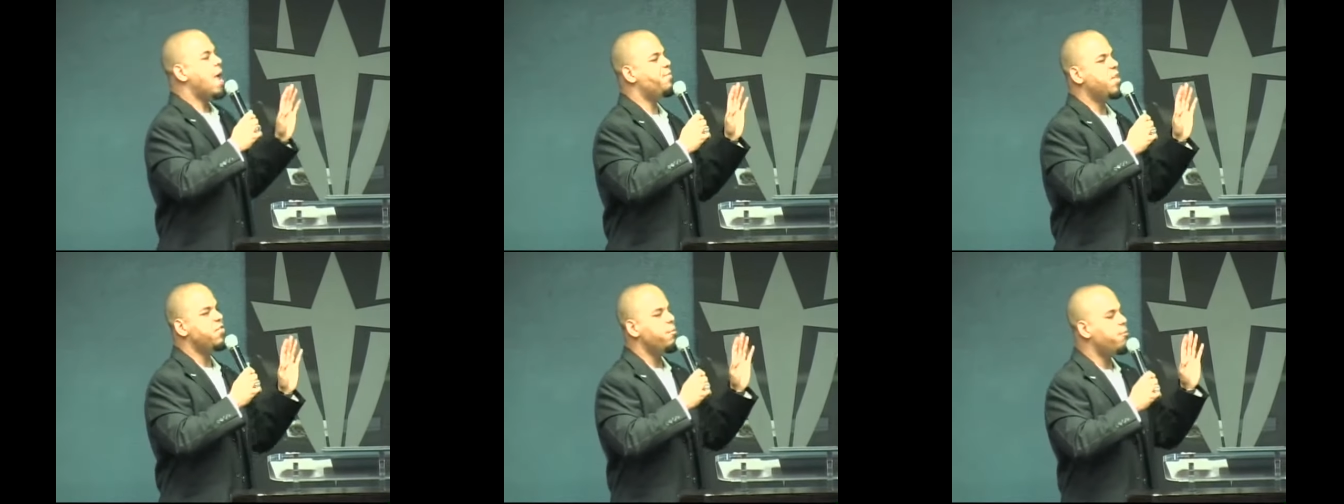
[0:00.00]
and
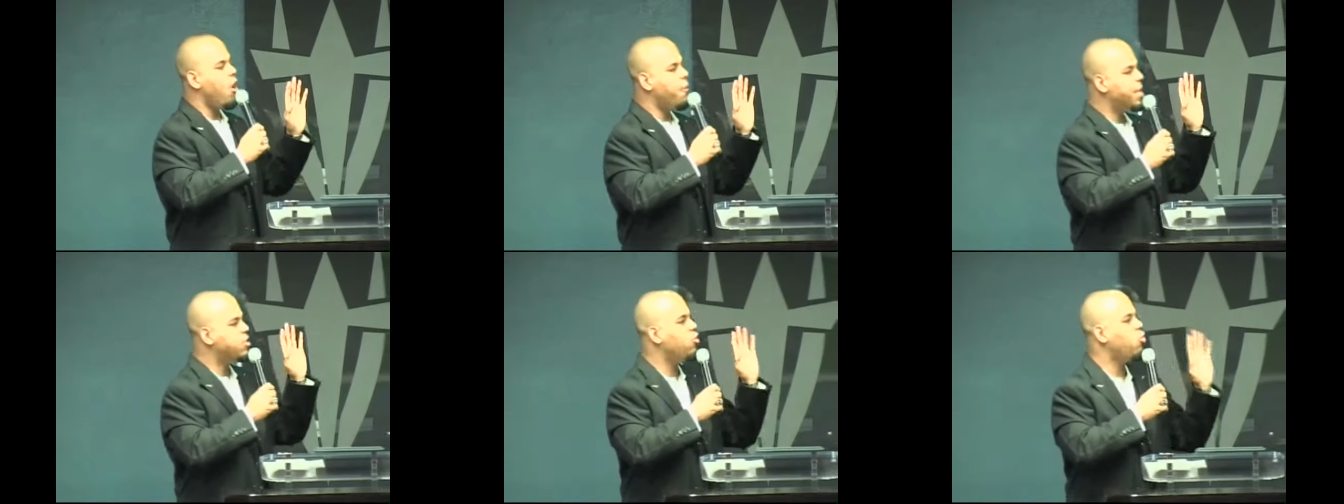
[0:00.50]
then the
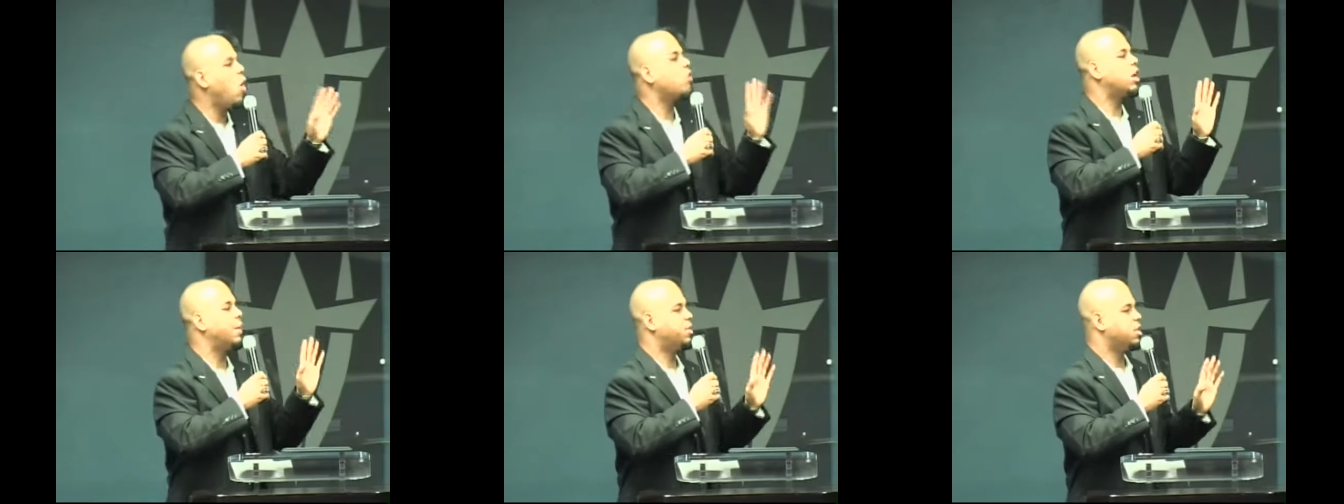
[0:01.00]
moment you
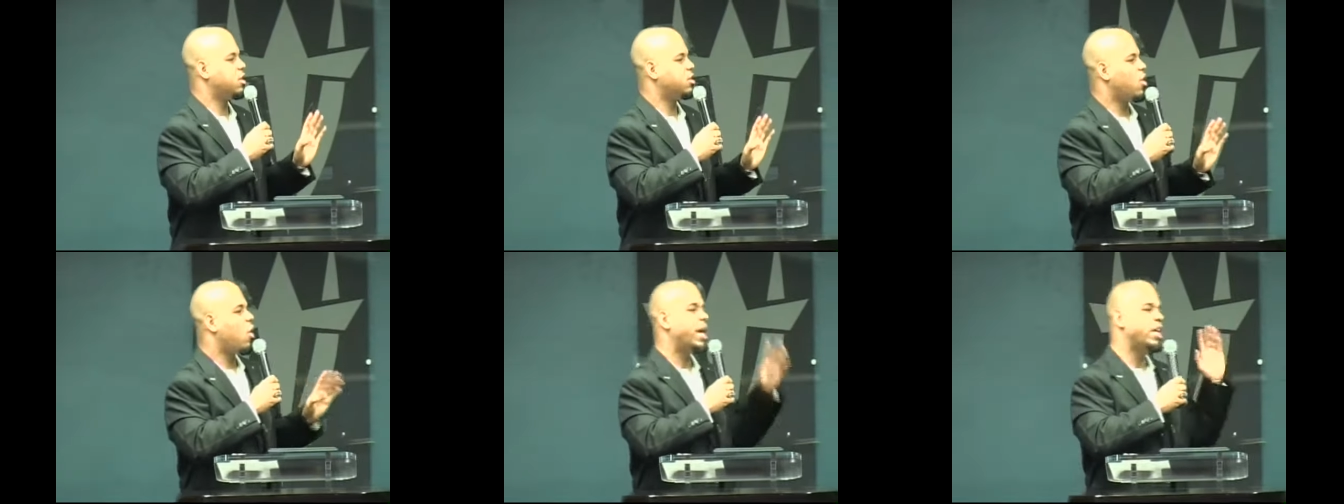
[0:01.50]
walk up to the
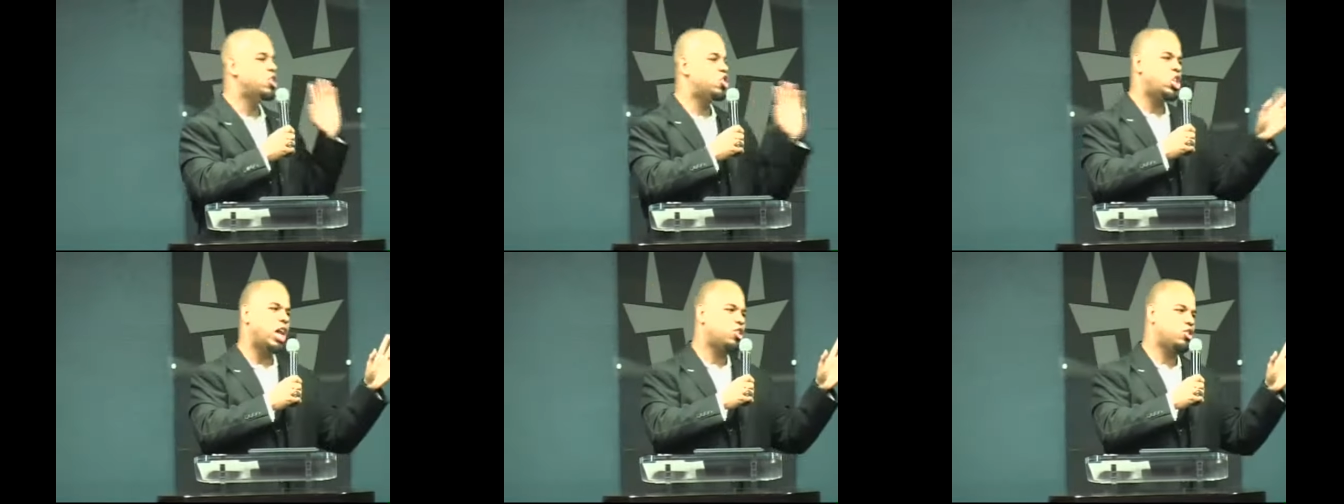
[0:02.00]
door, He
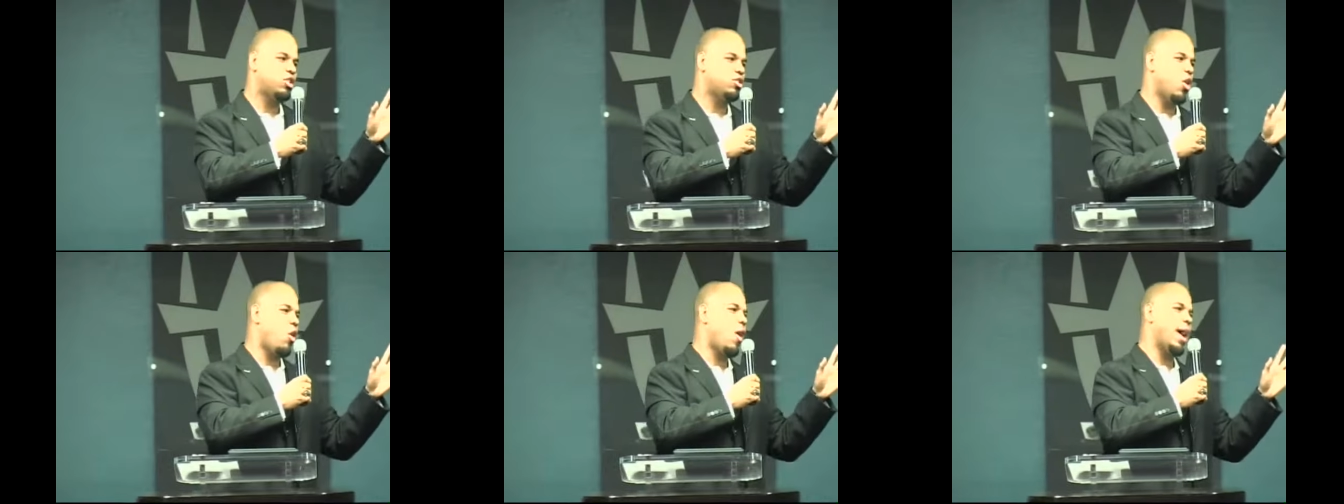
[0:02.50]
shuts the
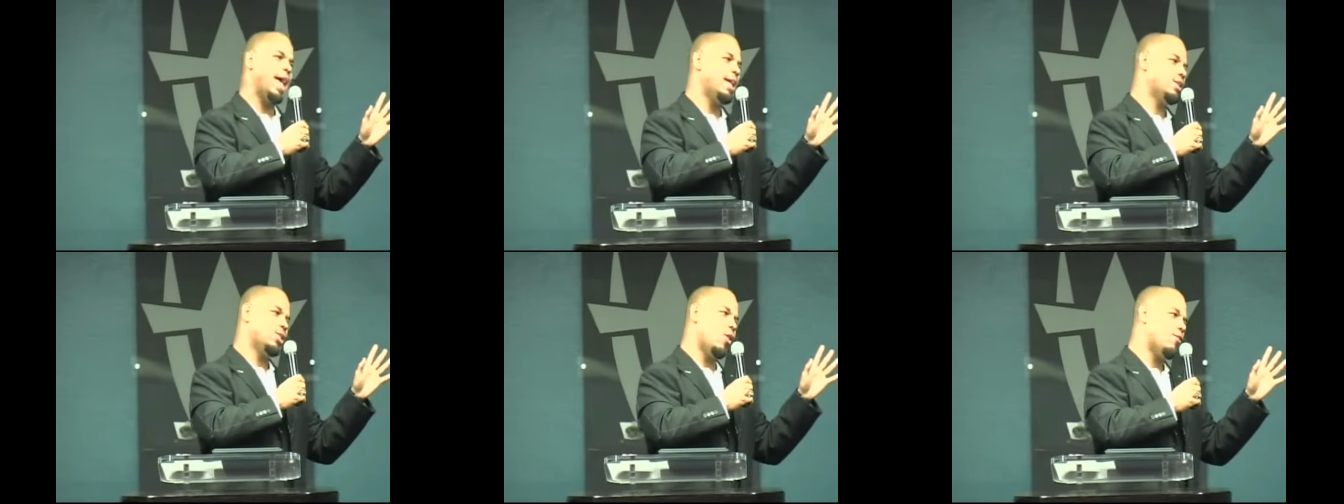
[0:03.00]
door
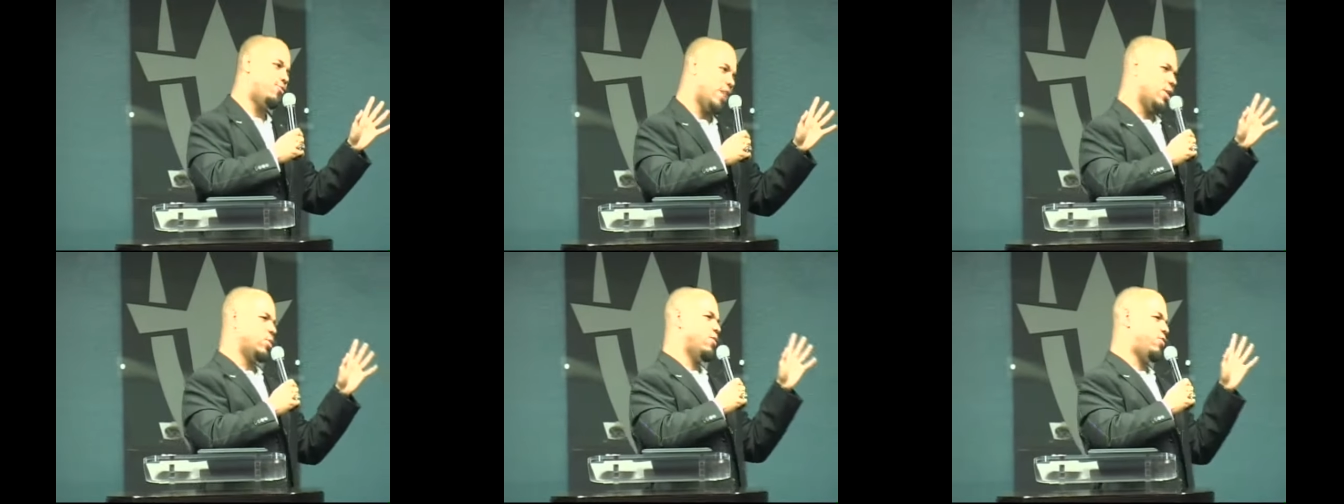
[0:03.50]
in your
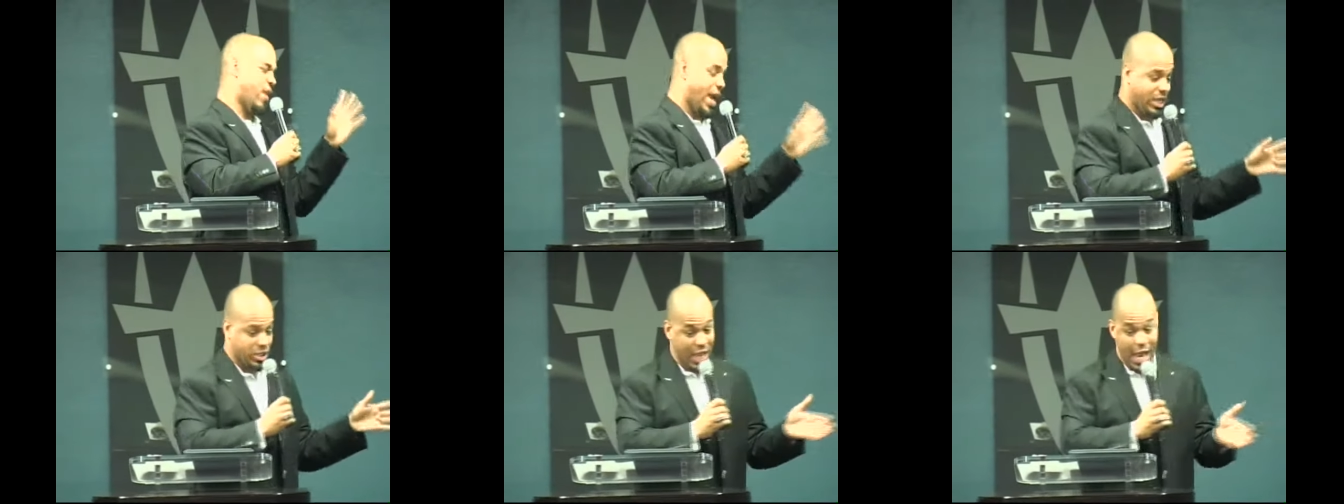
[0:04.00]
very face.